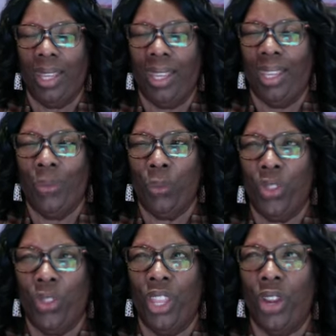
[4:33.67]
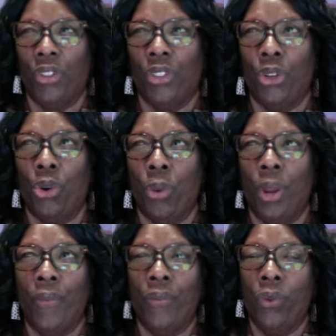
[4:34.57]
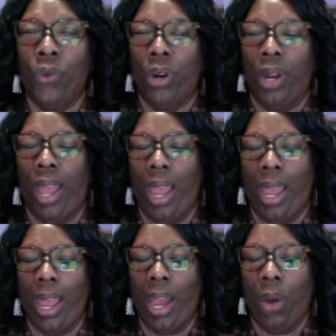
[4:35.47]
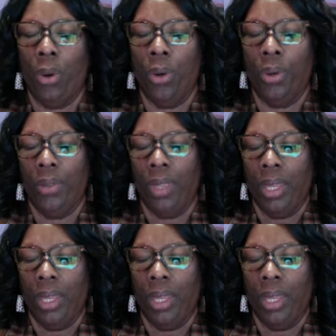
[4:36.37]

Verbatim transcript: and when there is nowhere for our